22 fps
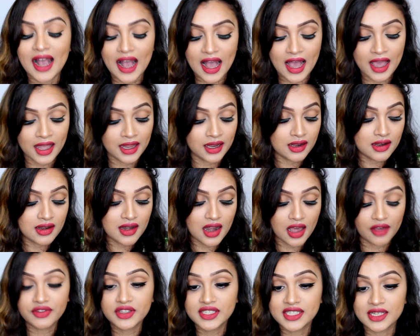I
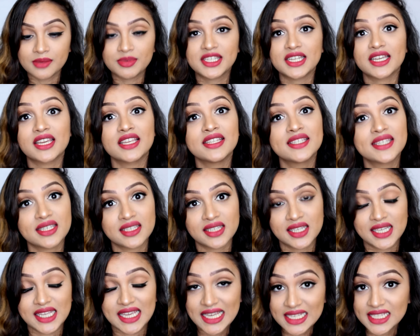love this lipstick. In
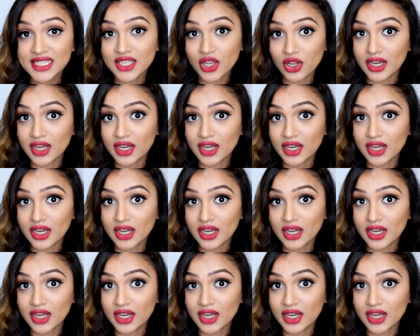case